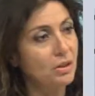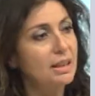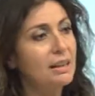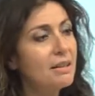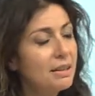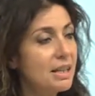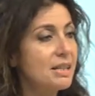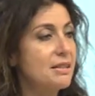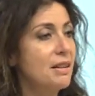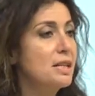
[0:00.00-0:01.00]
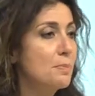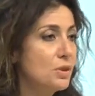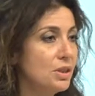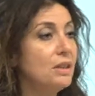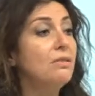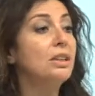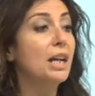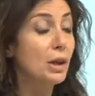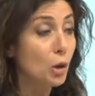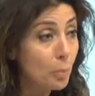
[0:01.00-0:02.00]
it guarantees trace positivity
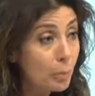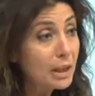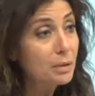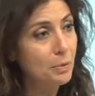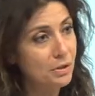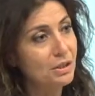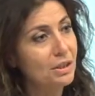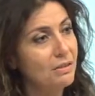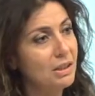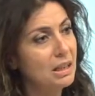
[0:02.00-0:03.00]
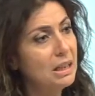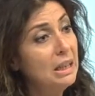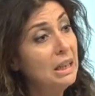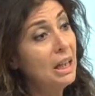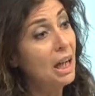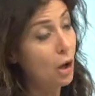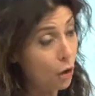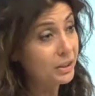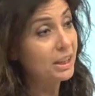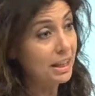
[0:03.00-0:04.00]
and complete positivity uh,
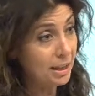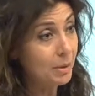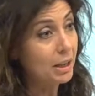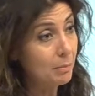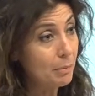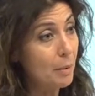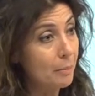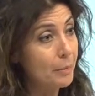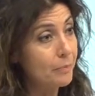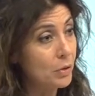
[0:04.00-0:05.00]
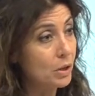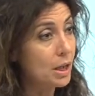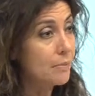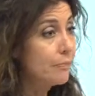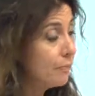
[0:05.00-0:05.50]
of the dynamical map, okay?